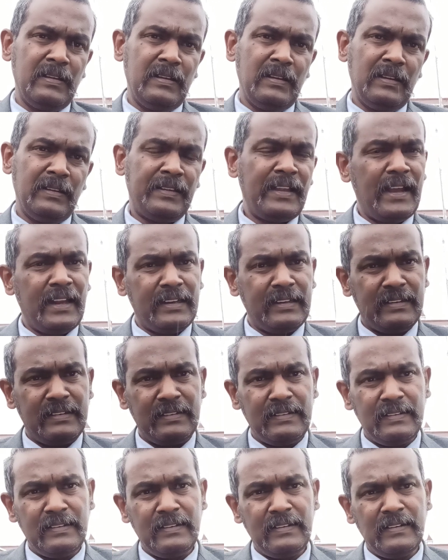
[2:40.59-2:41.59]
that
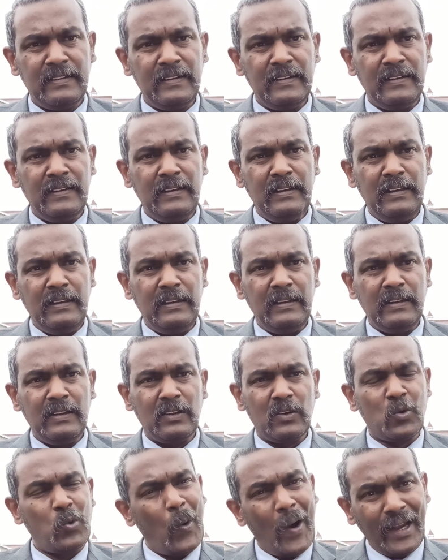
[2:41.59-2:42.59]

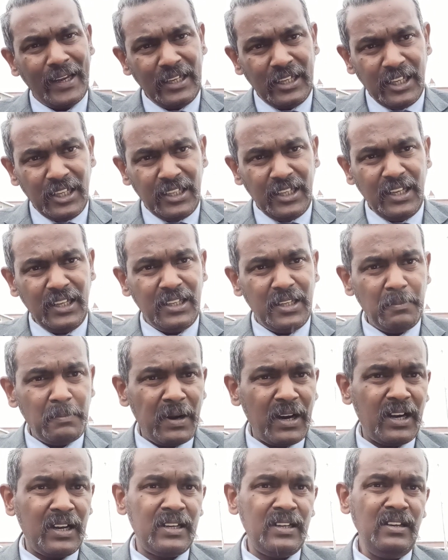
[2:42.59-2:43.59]
quantity
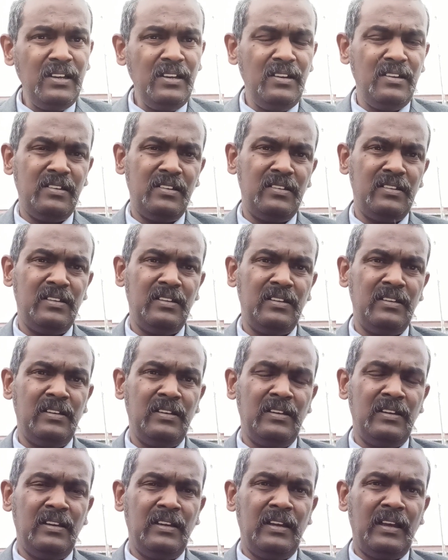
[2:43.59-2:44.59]
demand
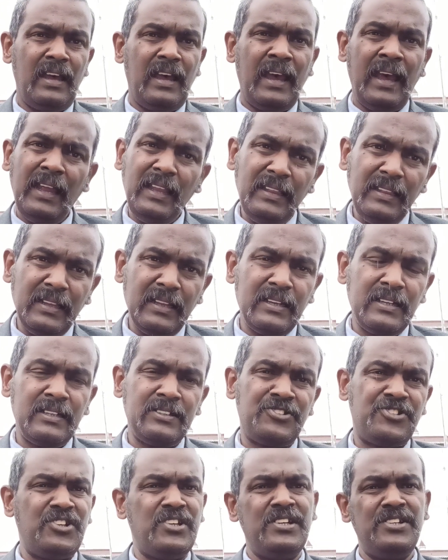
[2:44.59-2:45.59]
and the
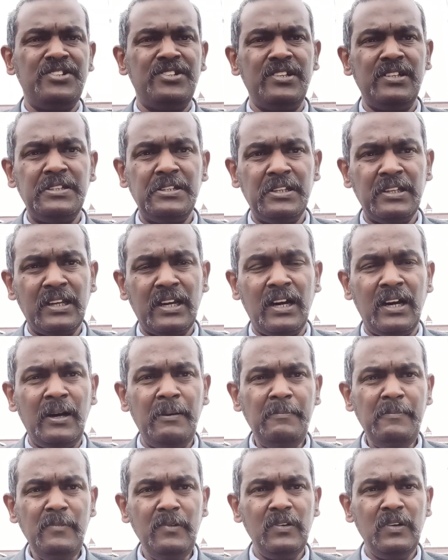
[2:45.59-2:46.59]
change in
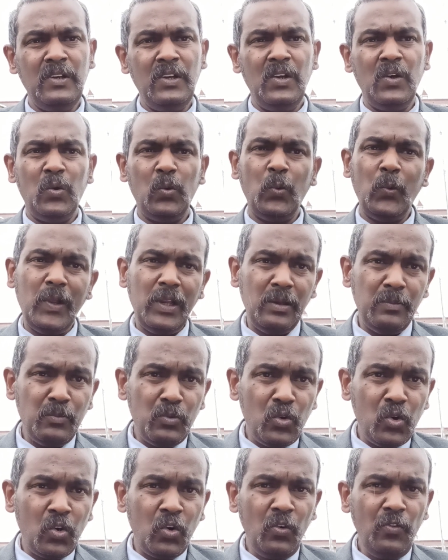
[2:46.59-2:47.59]
income will
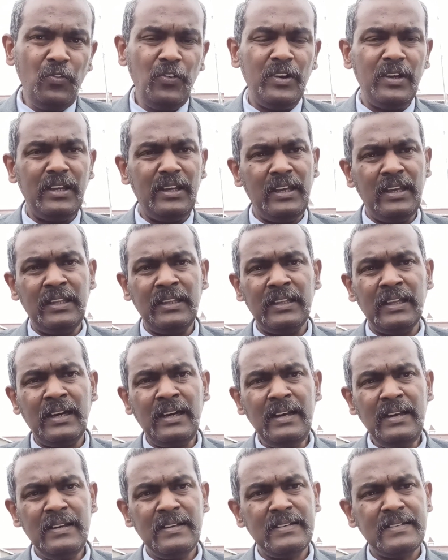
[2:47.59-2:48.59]
move in the
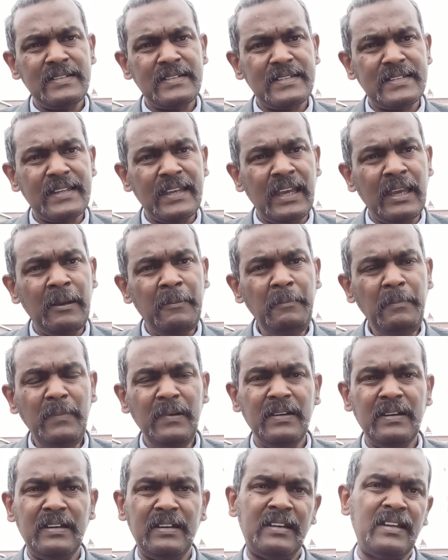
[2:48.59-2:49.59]
same
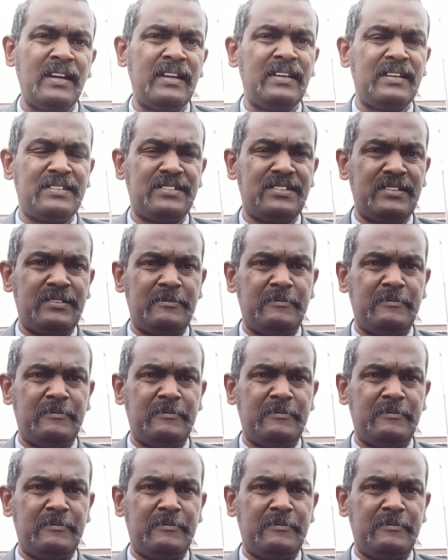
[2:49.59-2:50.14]
direction.